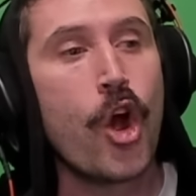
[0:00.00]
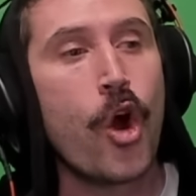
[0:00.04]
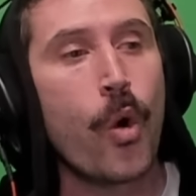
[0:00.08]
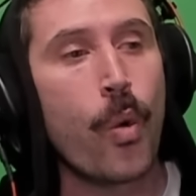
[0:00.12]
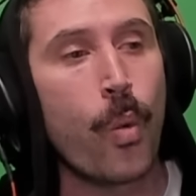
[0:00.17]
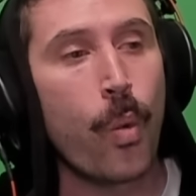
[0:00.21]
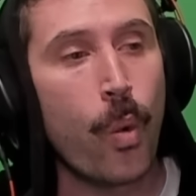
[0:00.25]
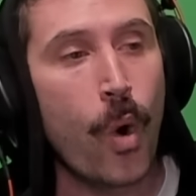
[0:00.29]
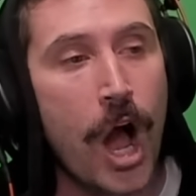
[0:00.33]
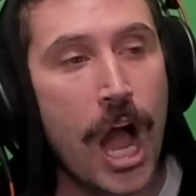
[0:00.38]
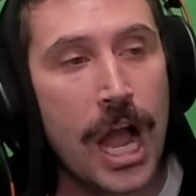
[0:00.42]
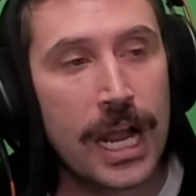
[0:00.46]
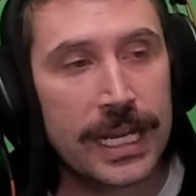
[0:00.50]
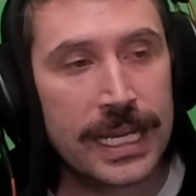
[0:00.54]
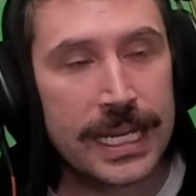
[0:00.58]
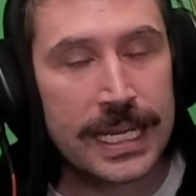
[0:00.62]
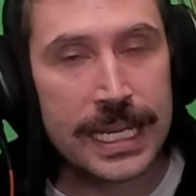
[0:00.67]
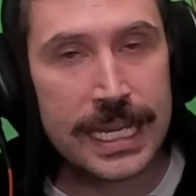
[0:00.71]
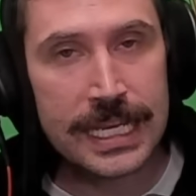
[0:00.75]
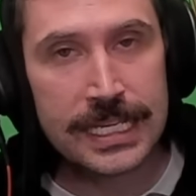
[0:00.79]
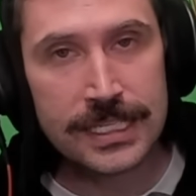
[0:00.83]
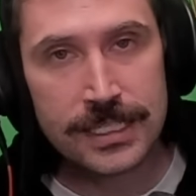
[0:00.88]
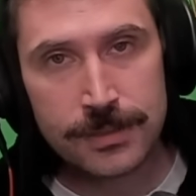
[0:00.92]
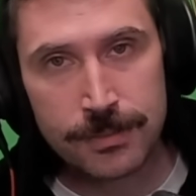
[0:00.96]
walking
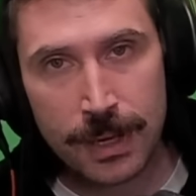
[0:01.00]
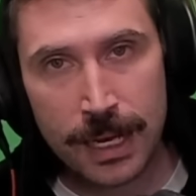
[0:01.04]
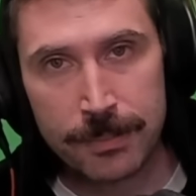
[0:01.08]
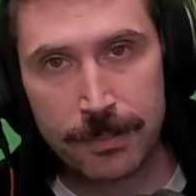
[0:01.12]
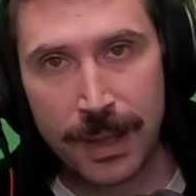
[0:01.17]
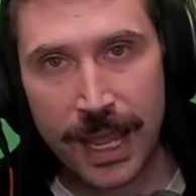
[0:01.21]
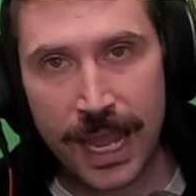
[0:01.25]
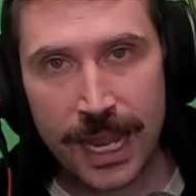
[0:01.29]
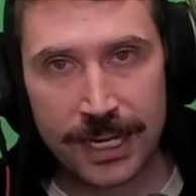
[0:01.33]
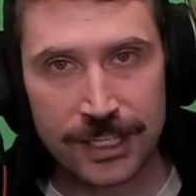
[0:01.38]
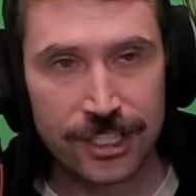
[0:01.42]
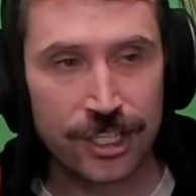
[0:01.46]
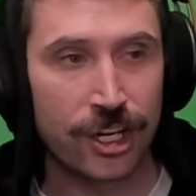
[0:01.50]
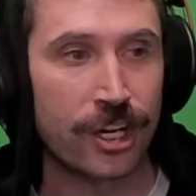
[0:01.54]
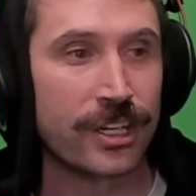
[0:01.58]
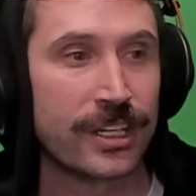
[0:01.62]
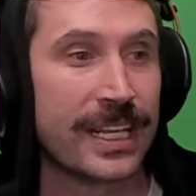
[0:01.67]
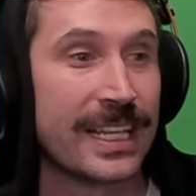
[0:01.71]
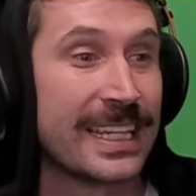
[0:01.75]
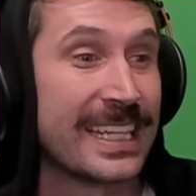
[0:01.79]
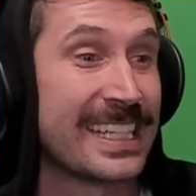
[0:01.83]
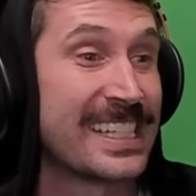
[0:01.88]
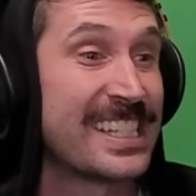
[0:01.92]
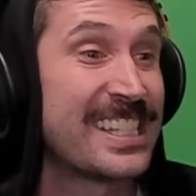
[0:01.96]
into my backyard
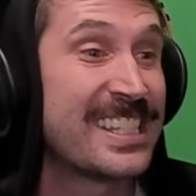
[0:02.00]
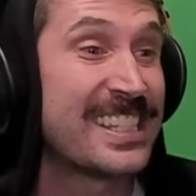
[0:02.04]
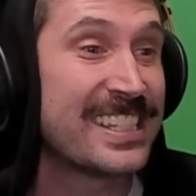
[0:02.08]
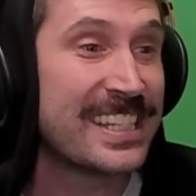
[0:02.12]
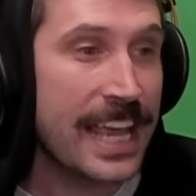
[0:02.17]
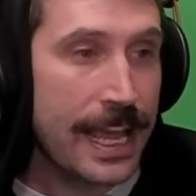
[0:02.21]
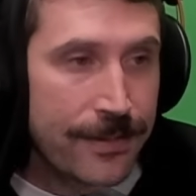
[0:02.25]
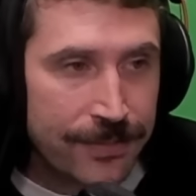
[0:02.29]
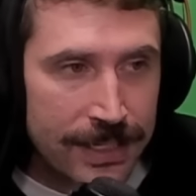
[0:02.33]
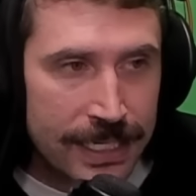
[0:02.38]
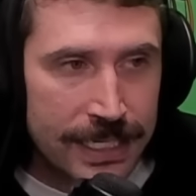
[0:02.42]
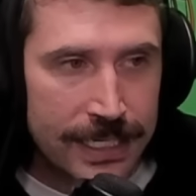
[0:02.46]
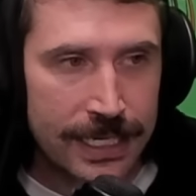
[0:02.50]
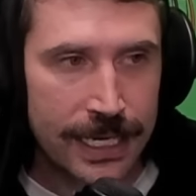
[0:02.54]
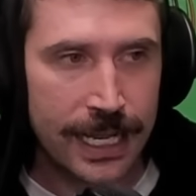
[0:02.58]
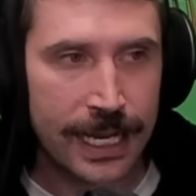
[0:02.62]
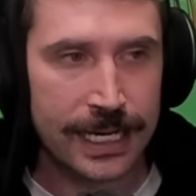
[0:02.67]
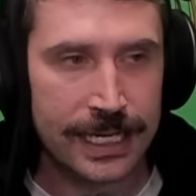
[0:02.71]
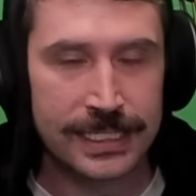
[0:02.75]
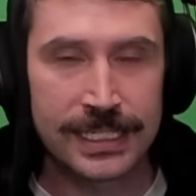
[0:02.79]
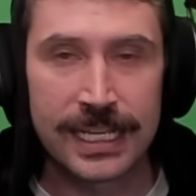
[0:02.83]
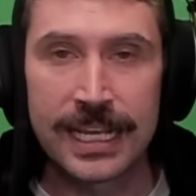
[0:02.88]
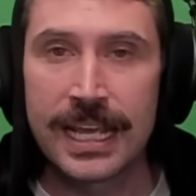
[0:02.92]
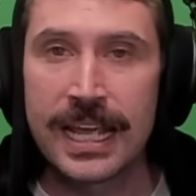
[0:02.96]
at like seven at
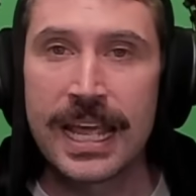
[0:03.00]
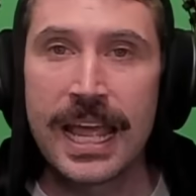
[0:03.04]
night,